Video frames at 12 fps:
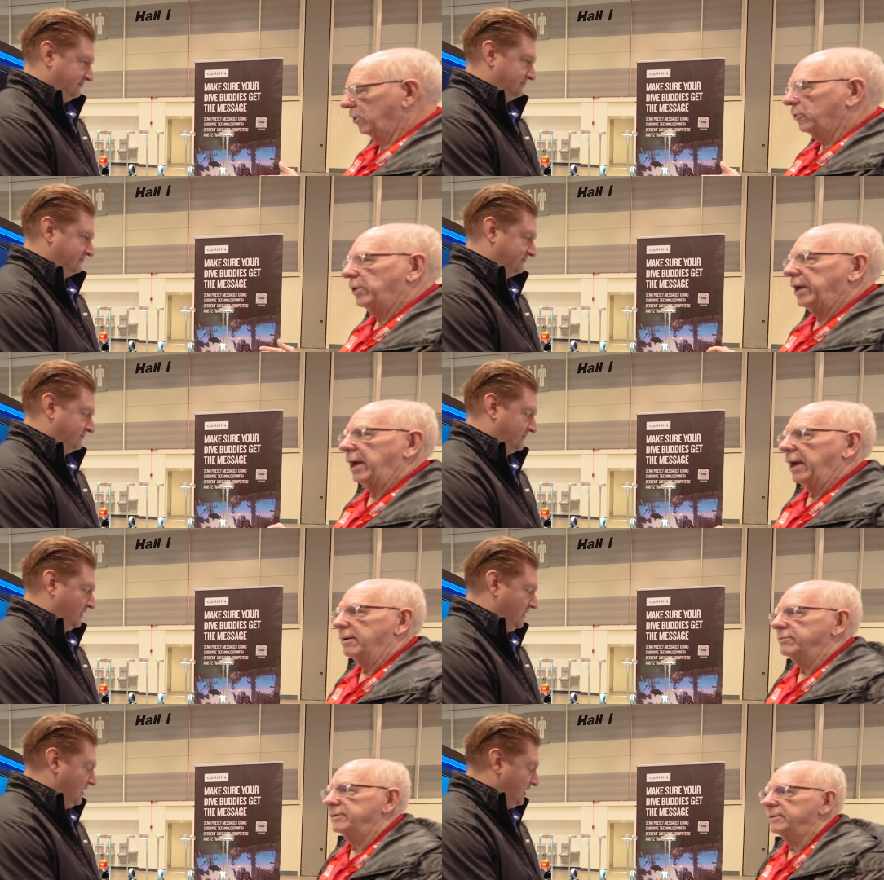Speaker 1: what do we
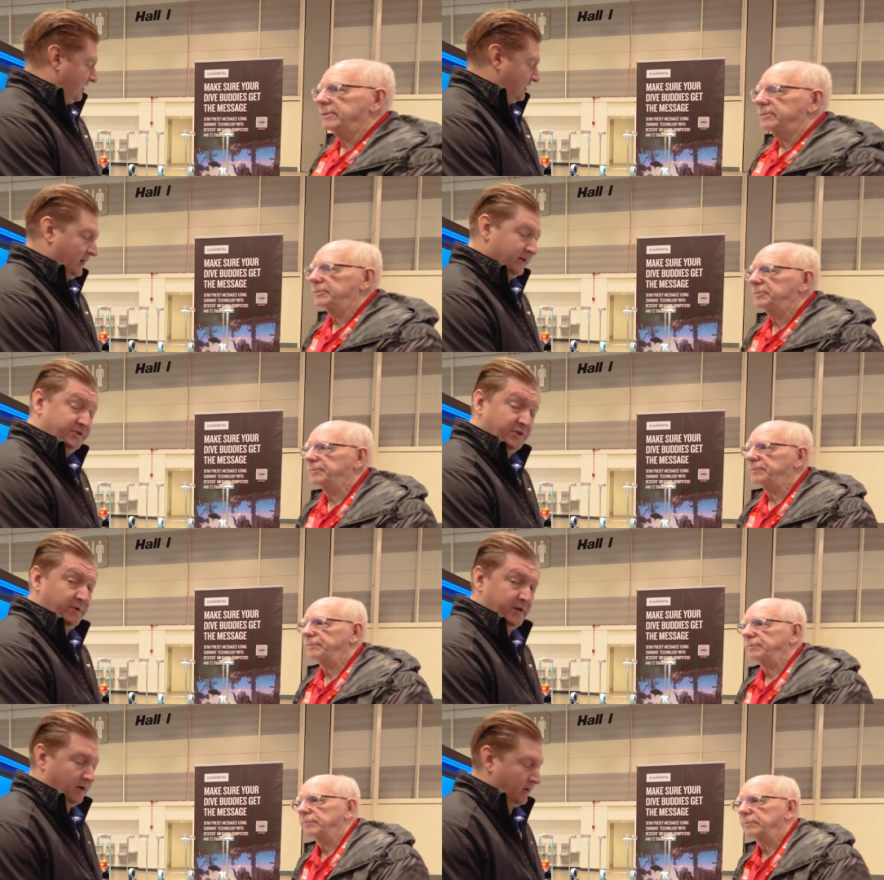have?
Speaker 2: Yeah,
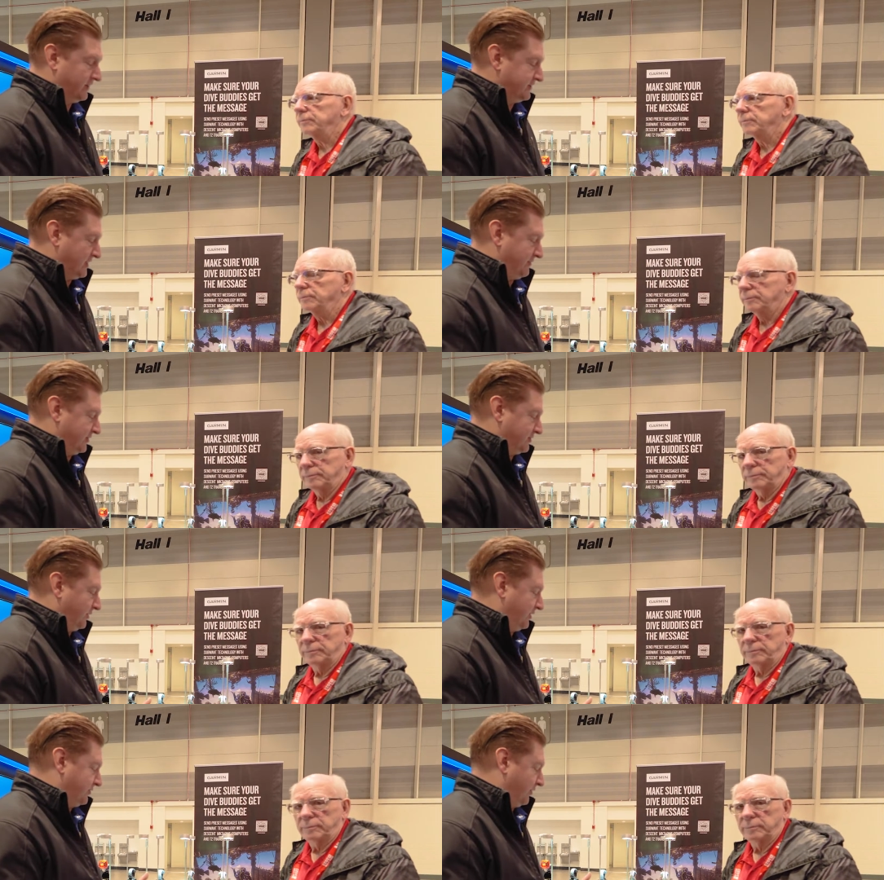so here at
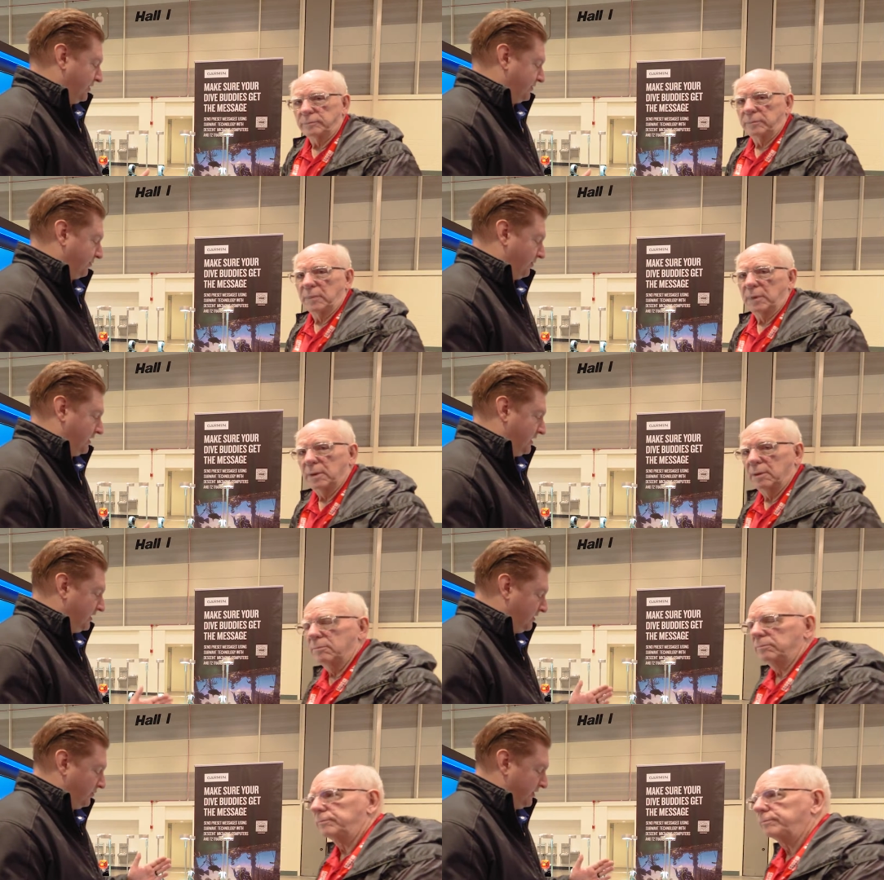DEMA
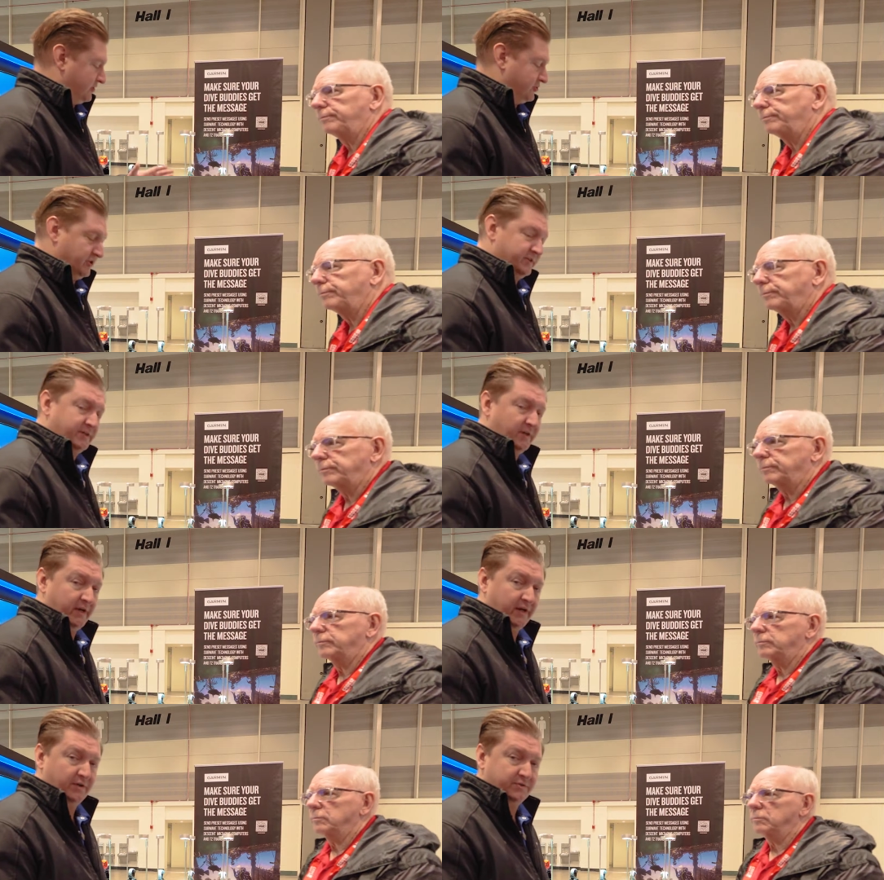2023, we
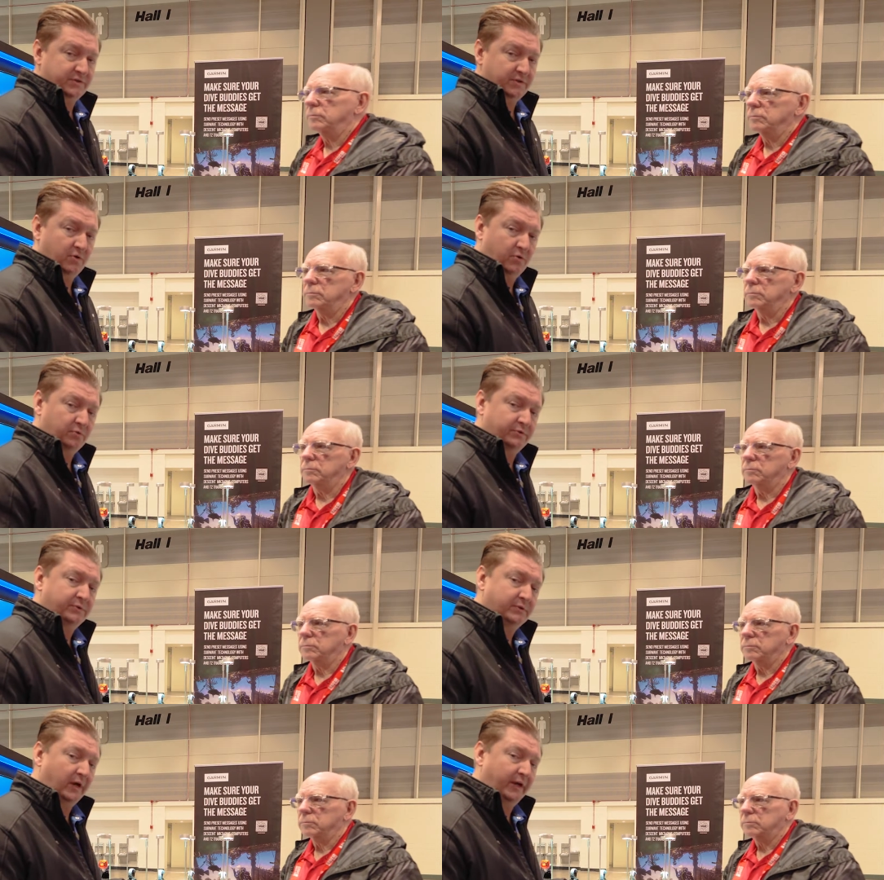just announced a
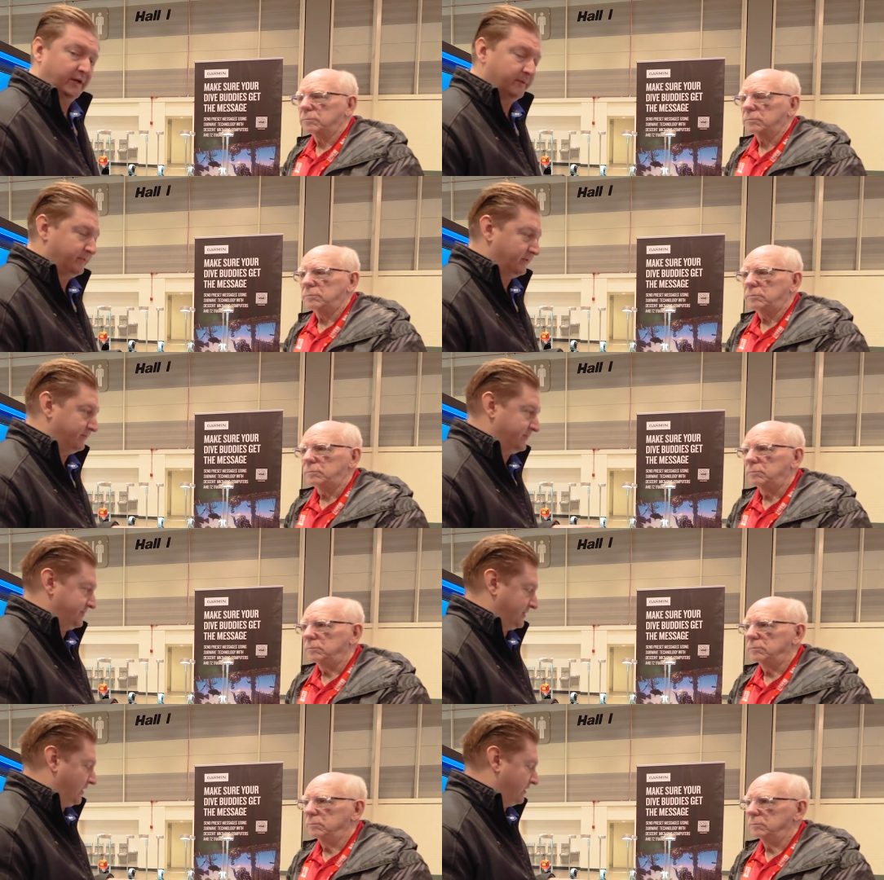whole new lineup
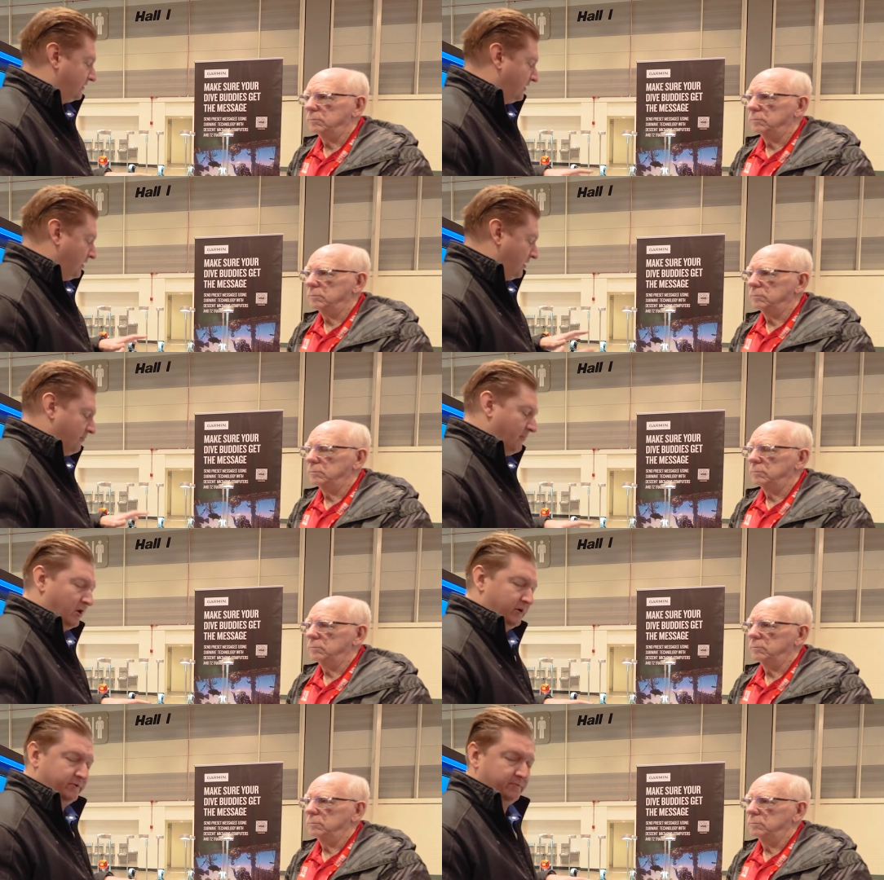of Descent
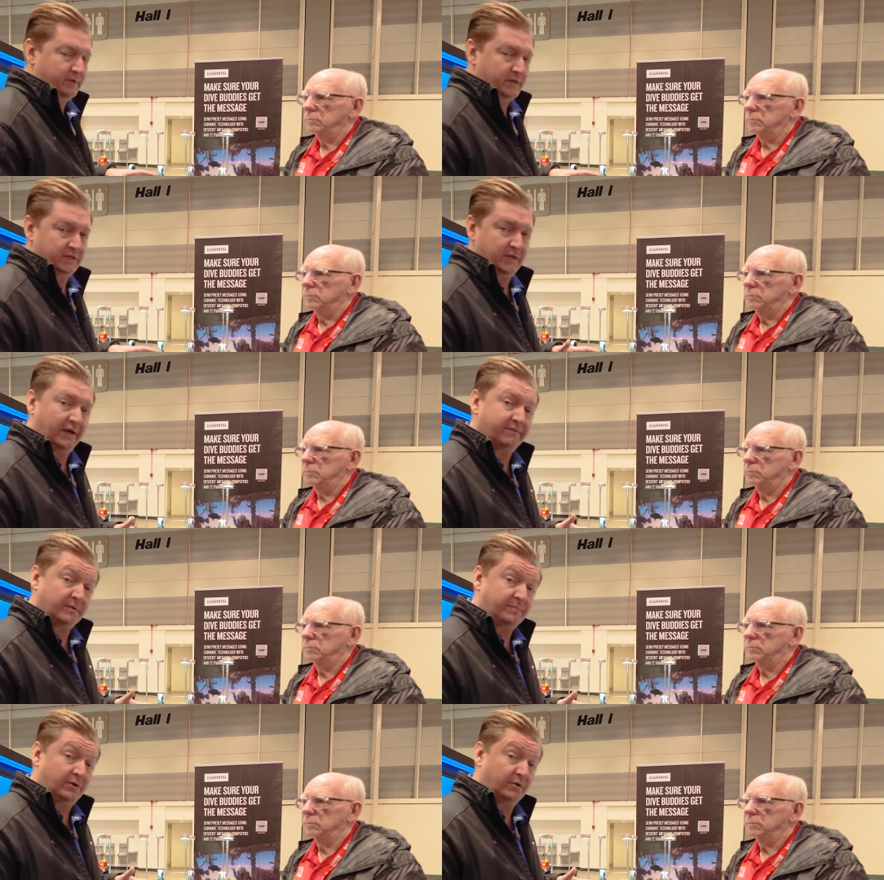Mark III
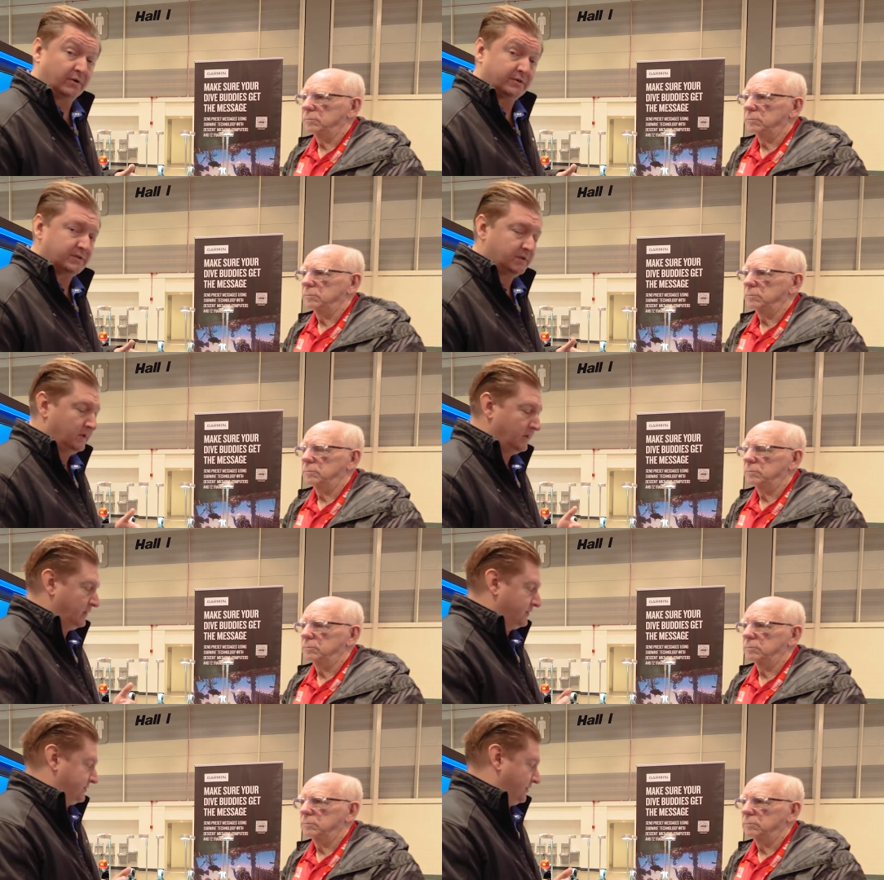dive computers.
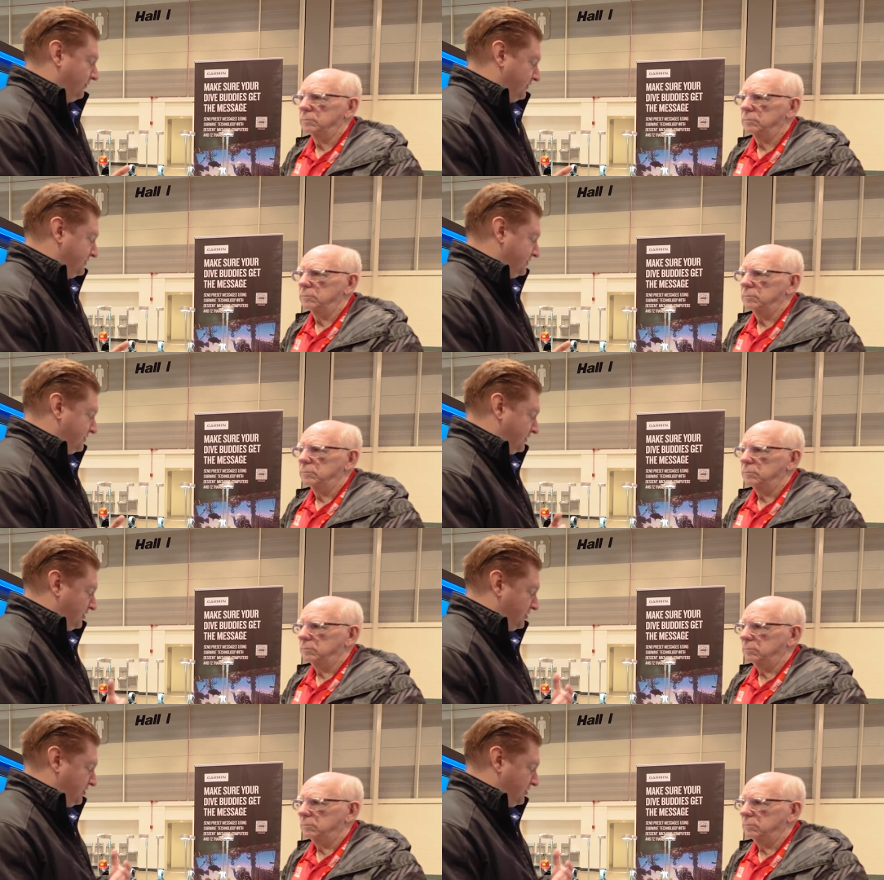So this is a